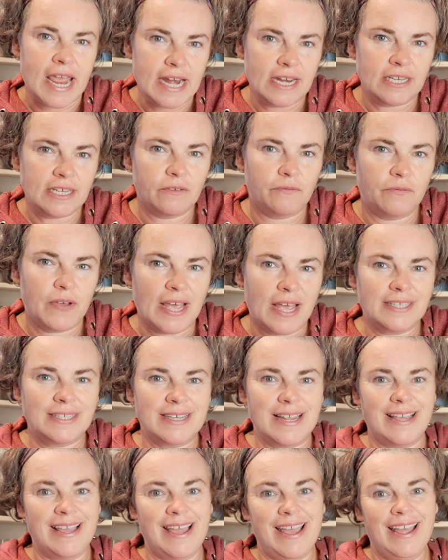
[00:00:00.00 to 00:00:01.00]
as a
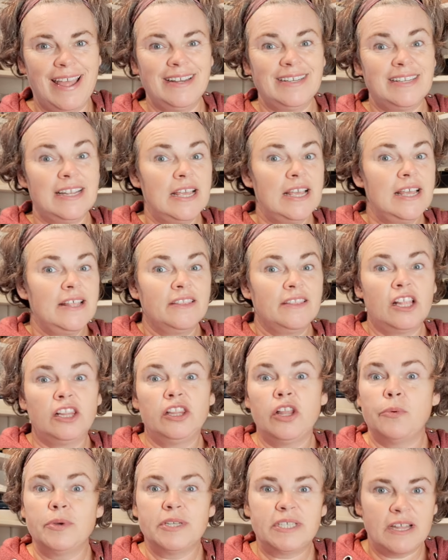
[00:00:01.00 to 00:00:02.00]
fasting, and the
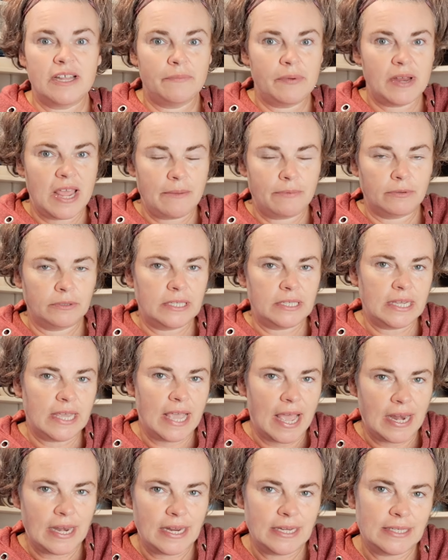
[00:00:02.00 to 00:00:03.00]
lowest I've been able to
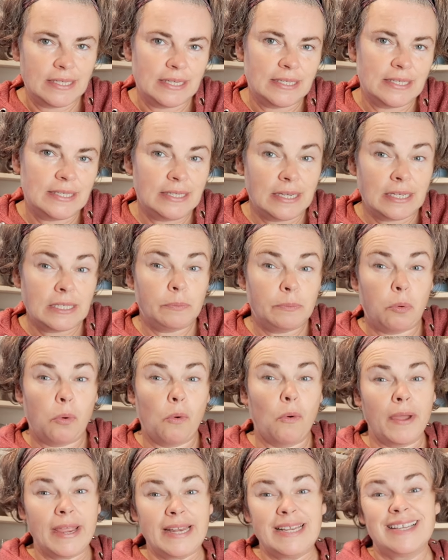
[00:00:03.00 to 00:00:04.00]
get is a
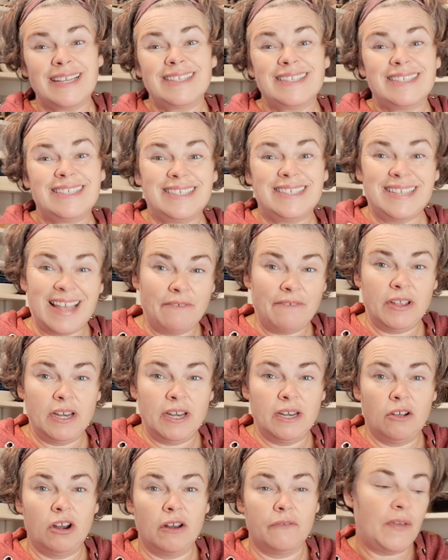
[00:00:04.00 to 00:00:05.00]
6.7
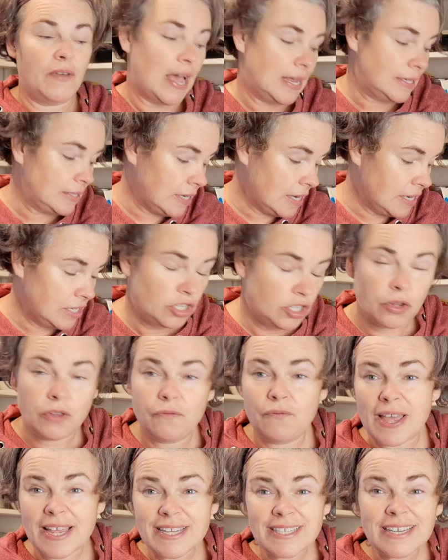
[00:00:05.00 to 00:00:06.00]
on a fasting. So the
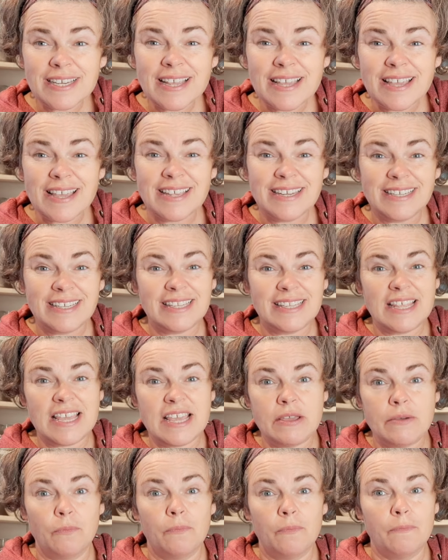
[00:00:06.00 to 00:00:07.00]
fasting is
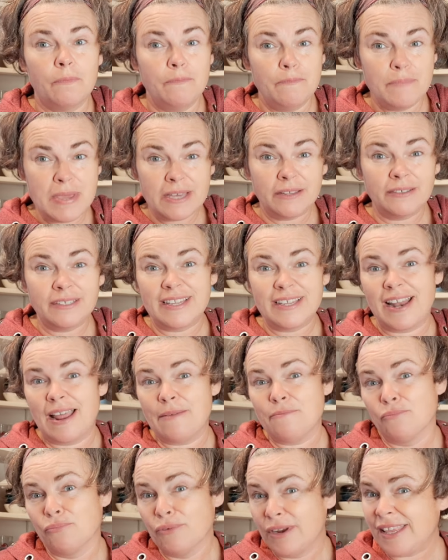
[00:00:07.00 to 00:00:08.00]
the meals that
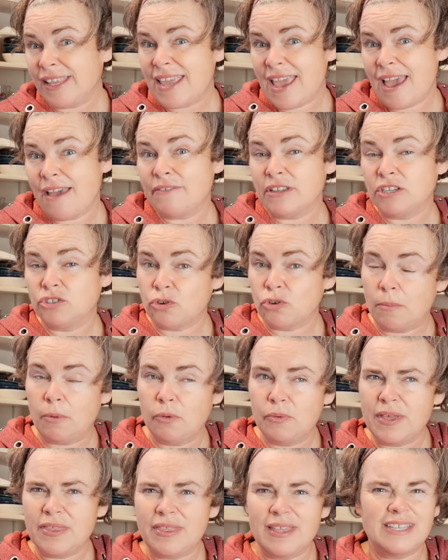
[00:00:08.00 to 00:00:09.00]
I'm really having trouble
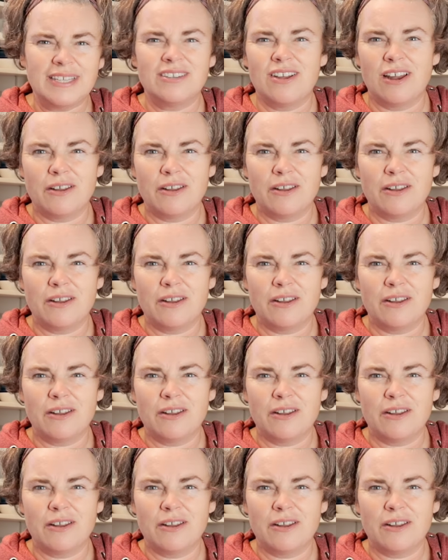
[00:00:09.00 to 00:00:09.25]
with. That's not a